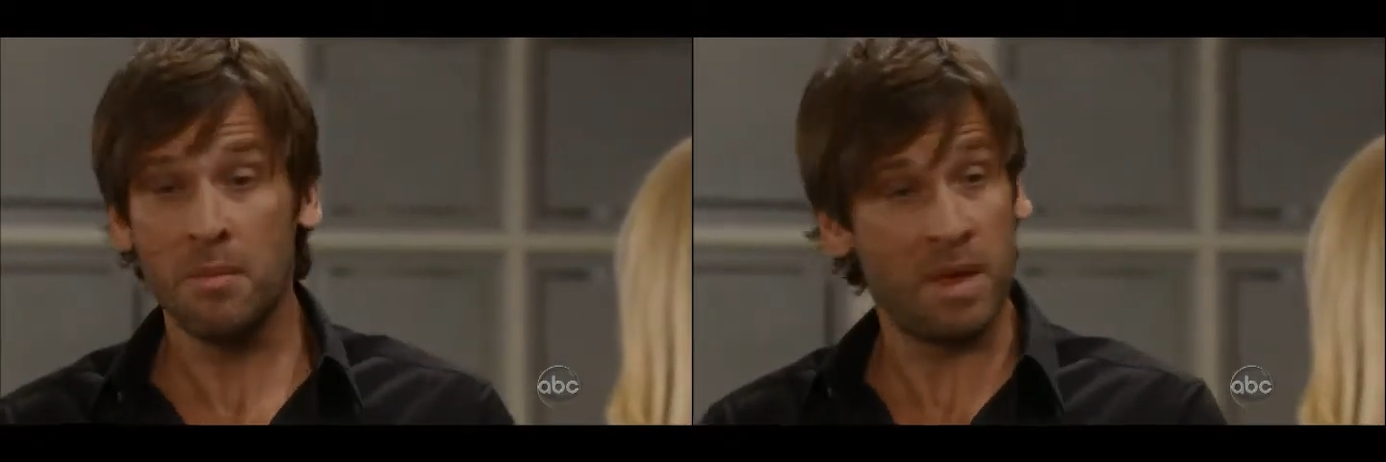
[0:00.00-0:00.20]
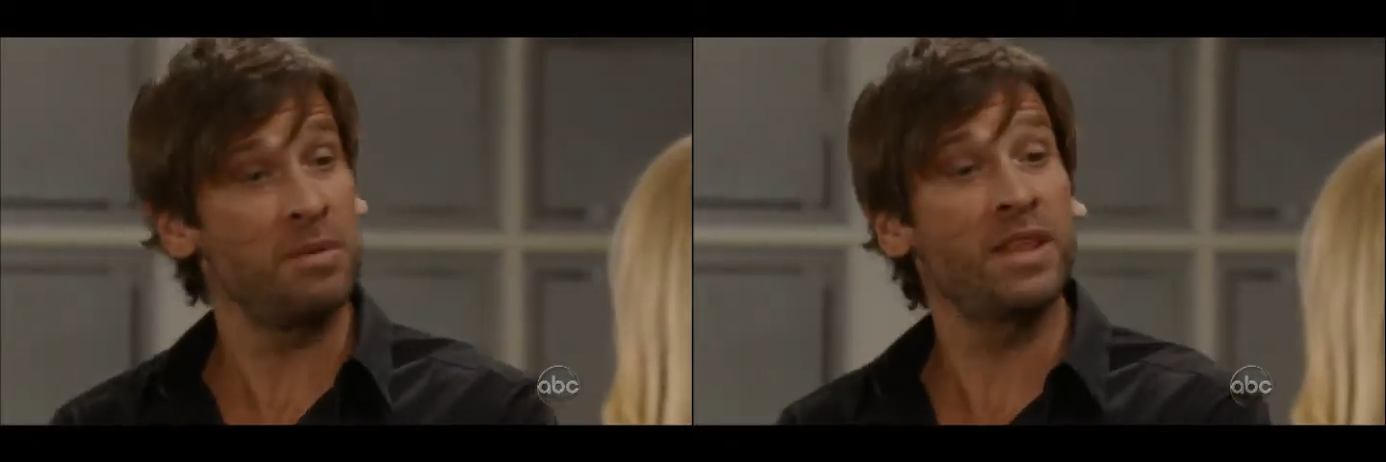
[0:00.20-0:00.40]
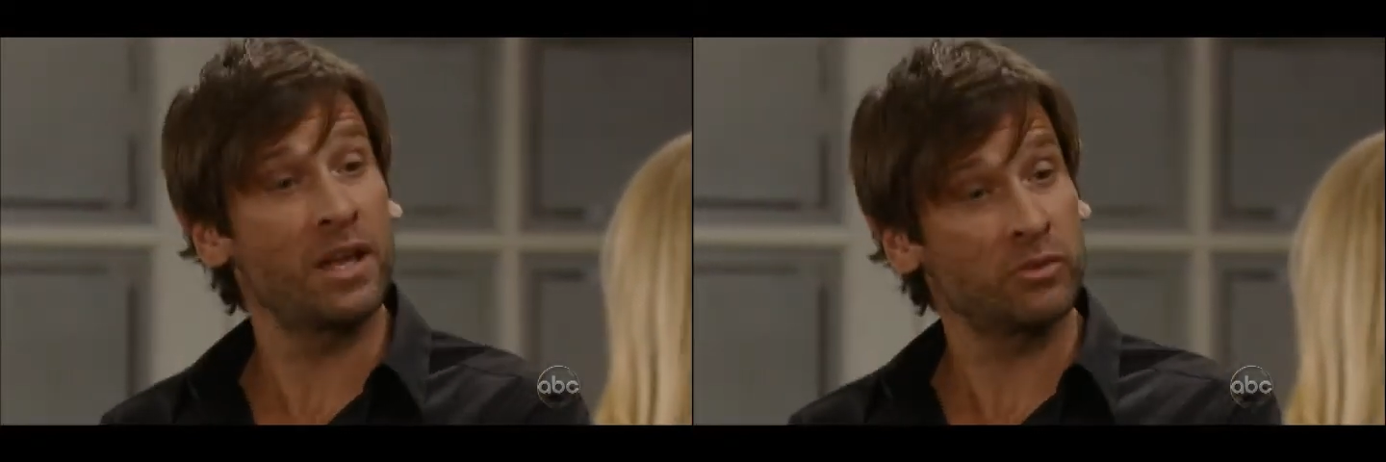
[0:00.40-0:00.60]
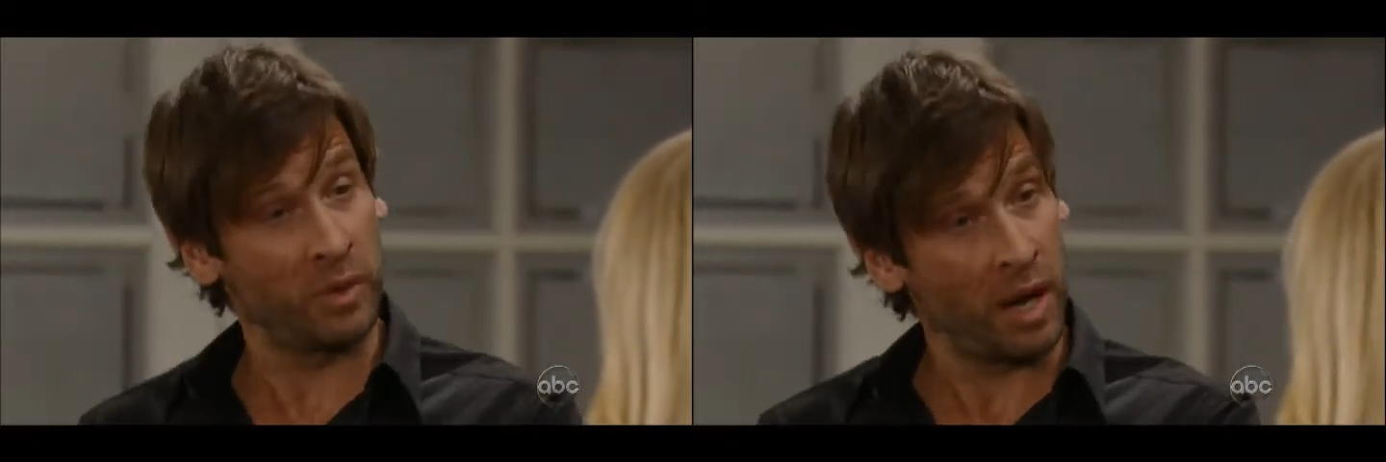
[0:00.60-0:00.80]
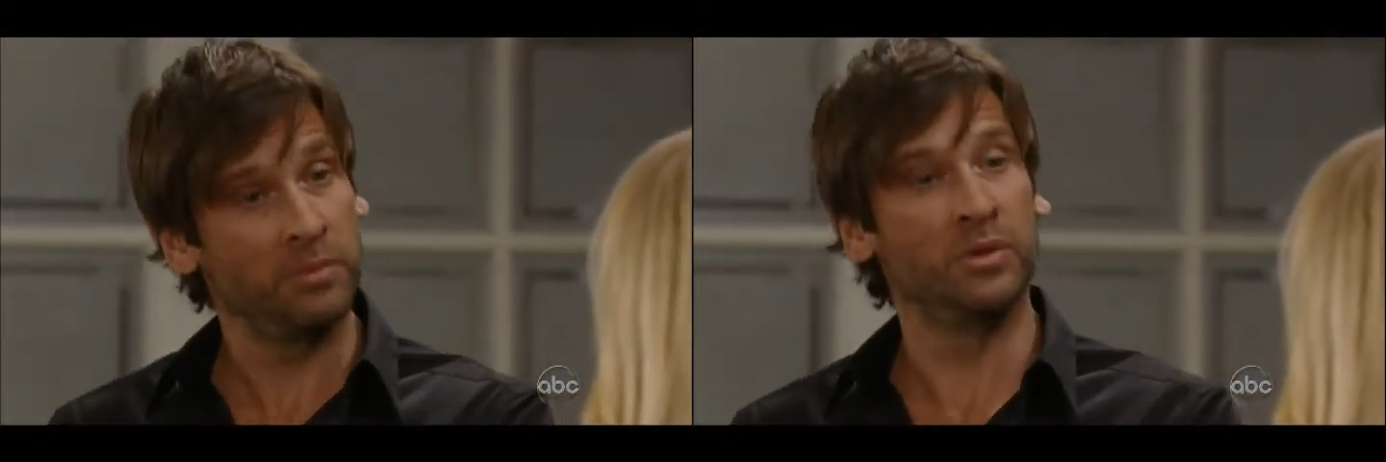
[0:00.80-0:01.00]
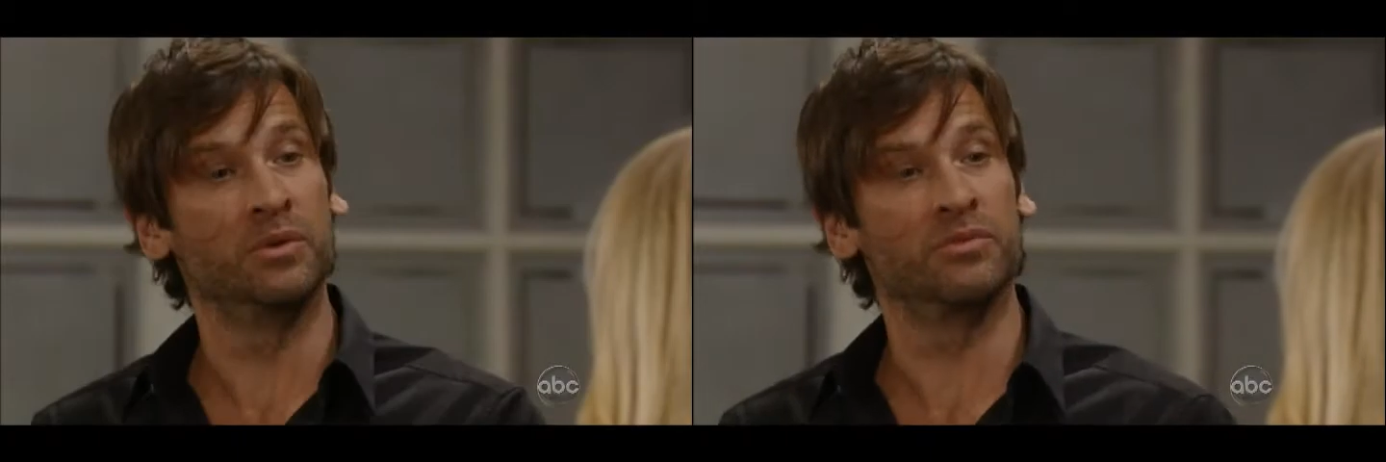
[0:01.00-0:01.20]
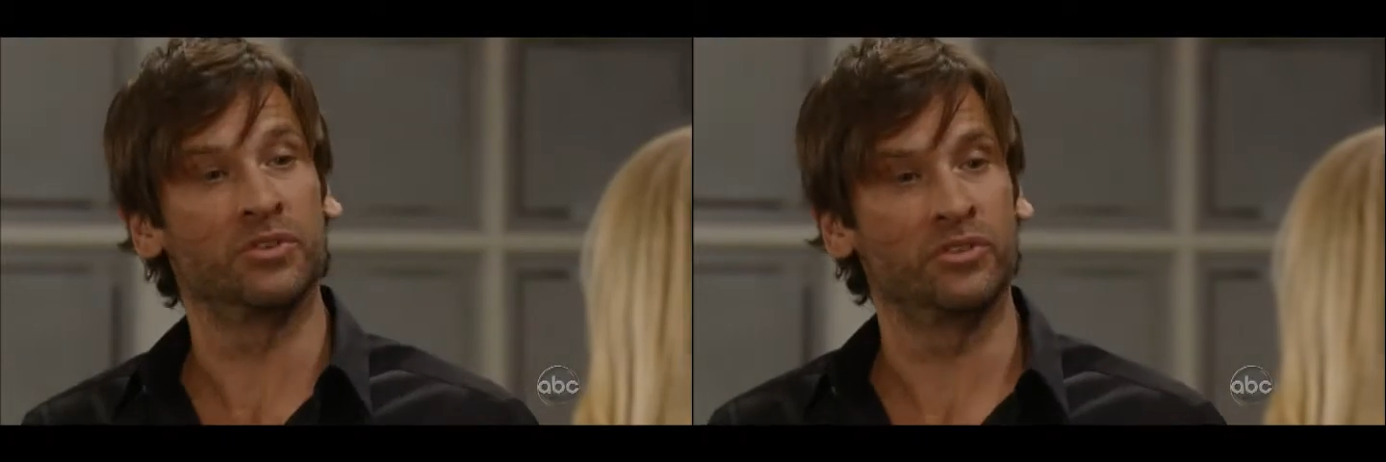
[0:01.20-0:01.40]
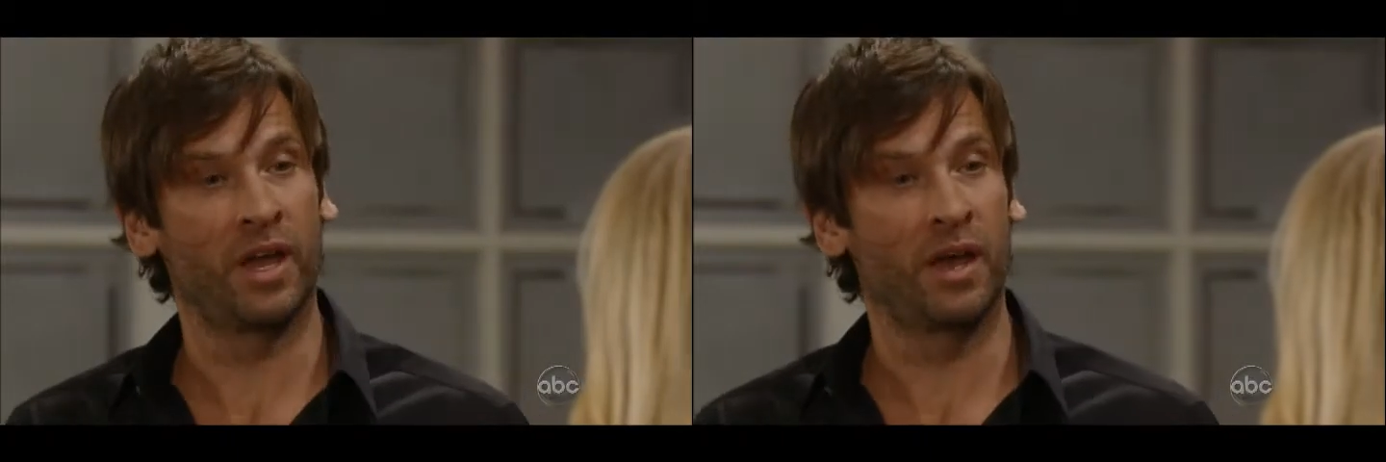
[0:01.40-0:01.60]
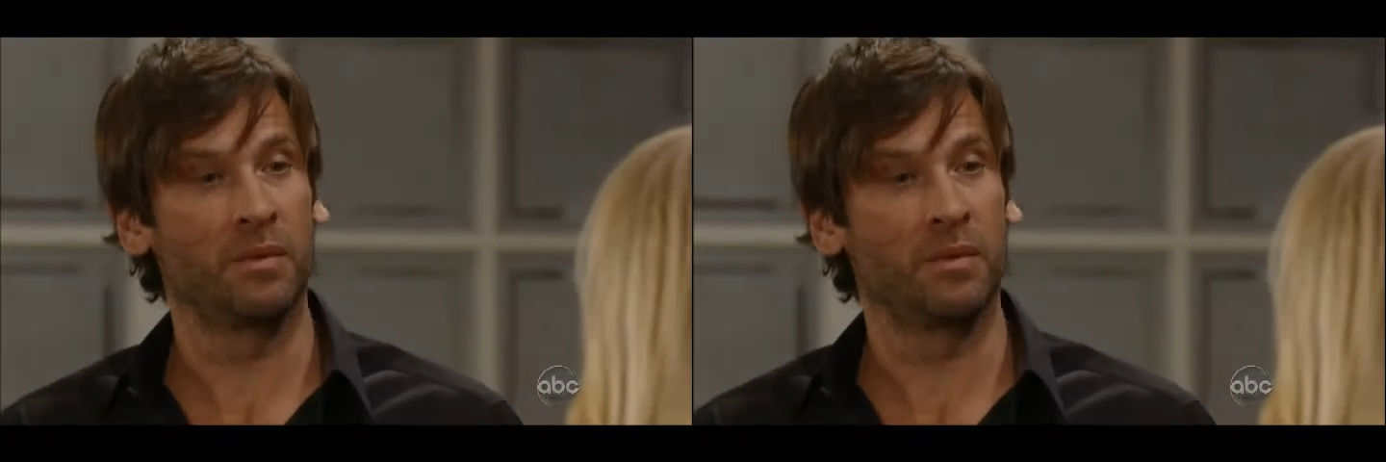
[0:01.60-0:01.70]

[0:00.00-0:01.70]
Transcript: Maybe that's what I'm doing for Sam.